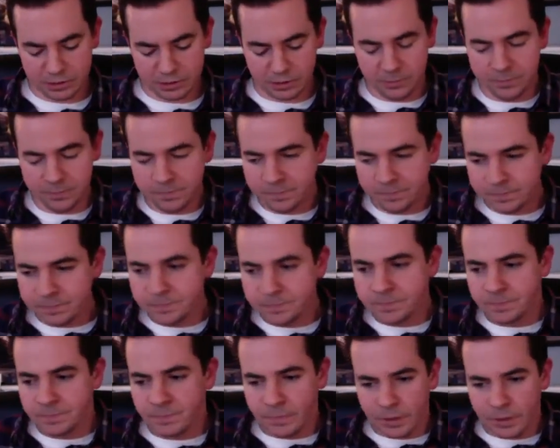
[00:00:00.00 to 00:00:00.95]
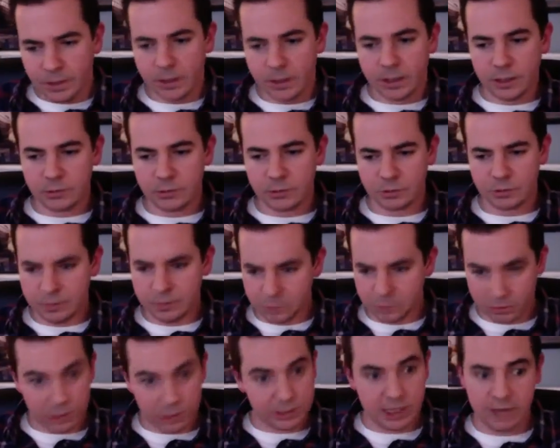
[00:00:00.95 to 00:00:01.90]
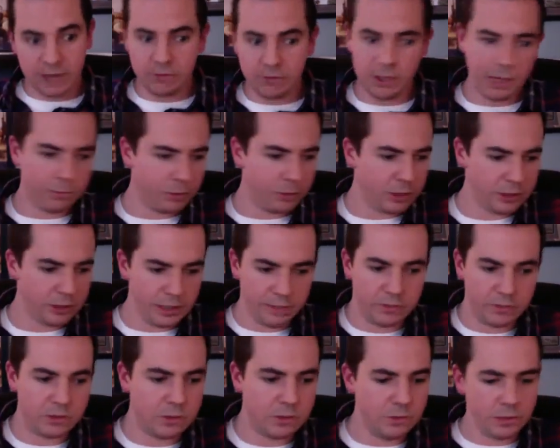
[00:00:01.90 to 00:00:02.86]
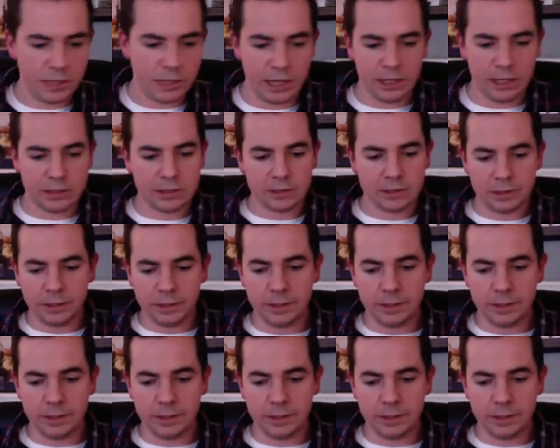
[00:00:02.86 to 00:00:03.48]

So that was great. It was great to have them. Great to have this new cast.